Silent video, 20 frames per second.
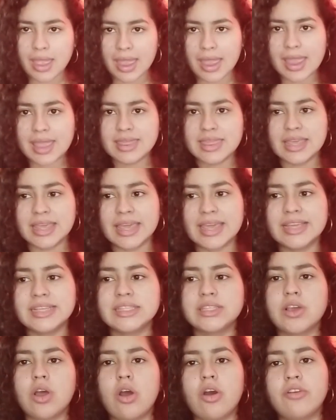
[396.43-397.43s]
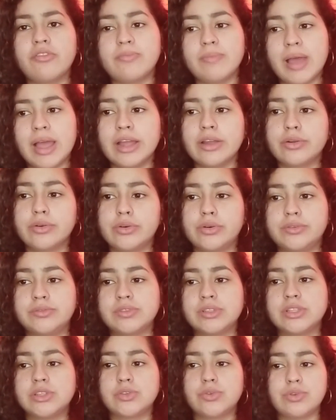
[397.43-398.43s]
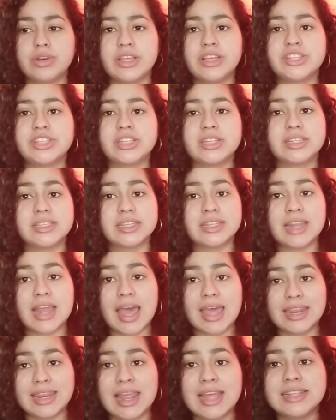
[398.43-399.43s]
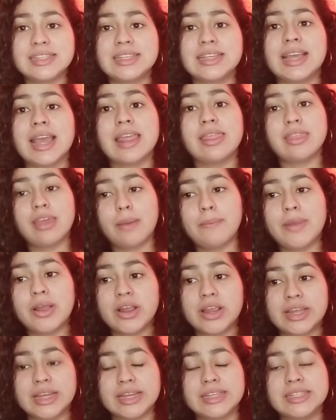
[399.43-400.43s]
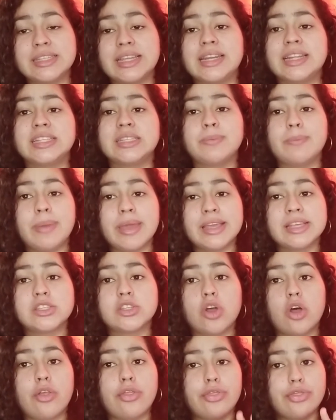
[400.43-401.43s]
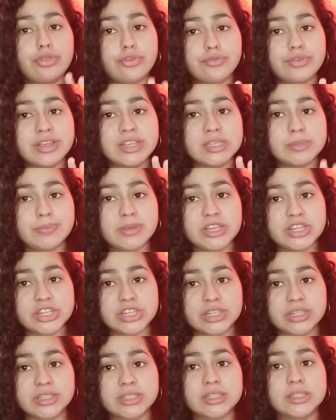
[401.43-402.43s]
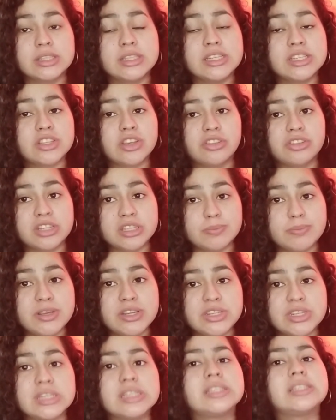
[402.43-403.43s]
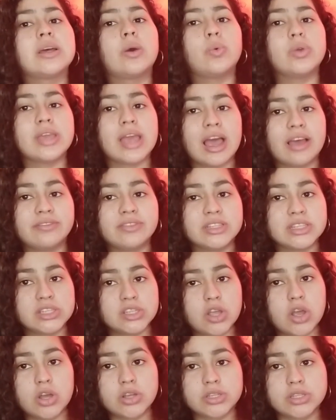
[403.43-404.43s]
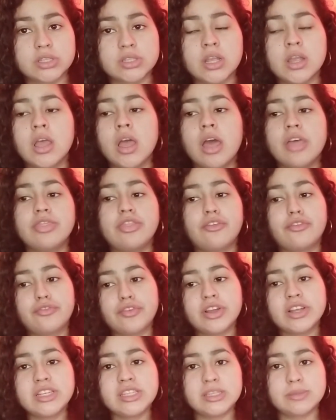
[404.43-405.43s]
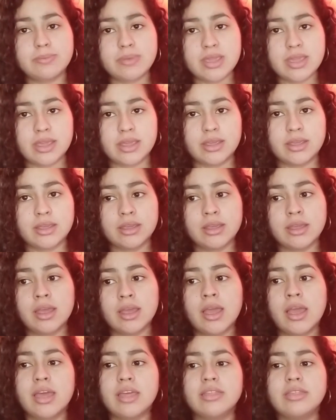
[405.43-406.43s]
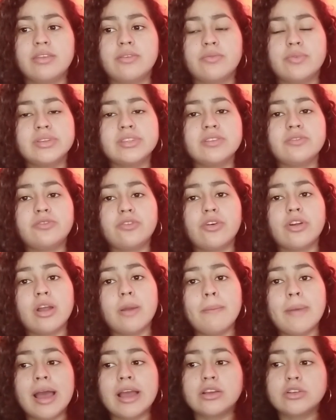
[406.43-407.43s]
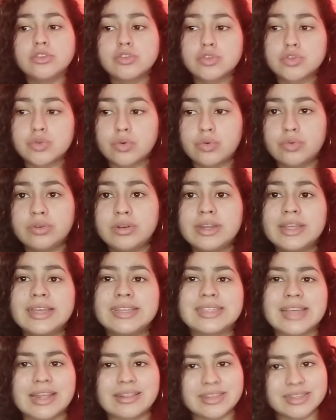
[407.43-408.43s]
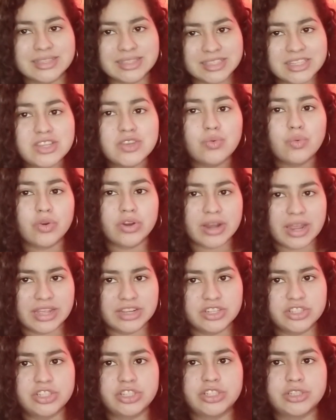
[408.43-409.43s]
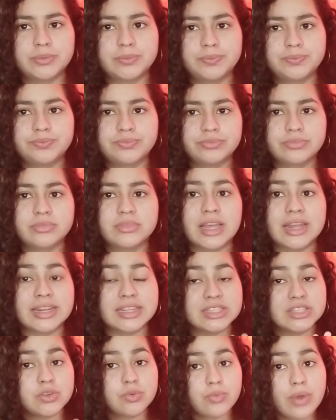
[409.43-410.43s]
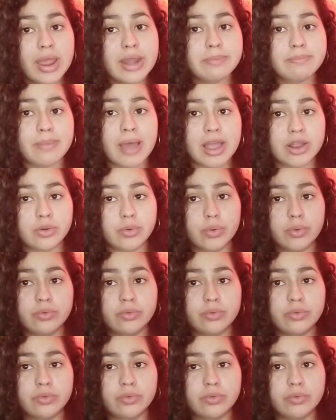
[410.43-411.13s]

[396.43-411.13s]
In the case of mangroves, the zonation is in the Atlantic and the Americas and it's based on 3 species. These are the species that we have discussed. The first being the Rhizophora mangrove zone is at the seaward edge. That is the red mangrove.